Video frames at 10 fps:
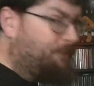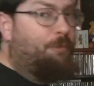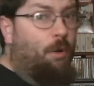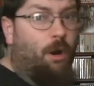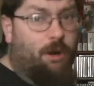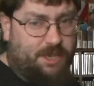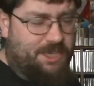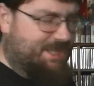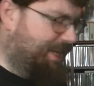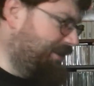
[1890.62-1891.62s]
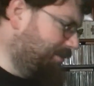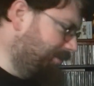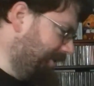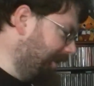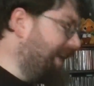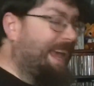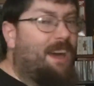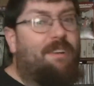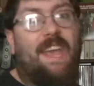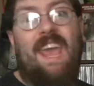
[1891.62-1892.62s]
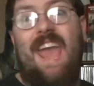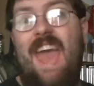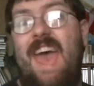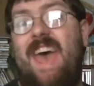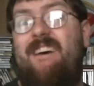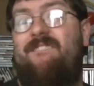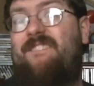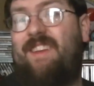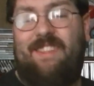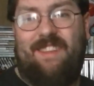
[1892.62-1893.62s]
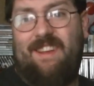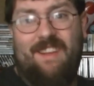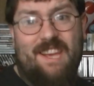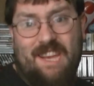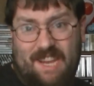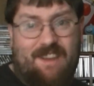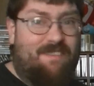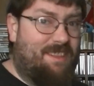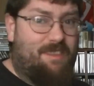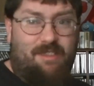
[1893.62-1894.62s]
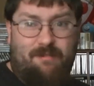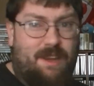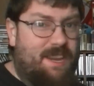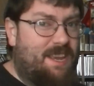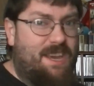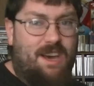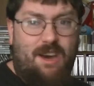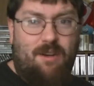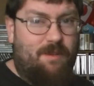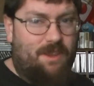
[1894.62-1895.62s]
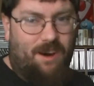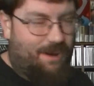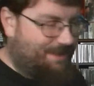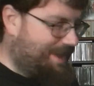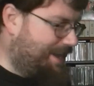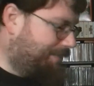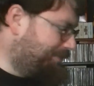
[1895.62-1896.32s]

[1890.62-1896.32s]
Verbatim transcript: the worst either, and they carry everything, even the 3DO and all that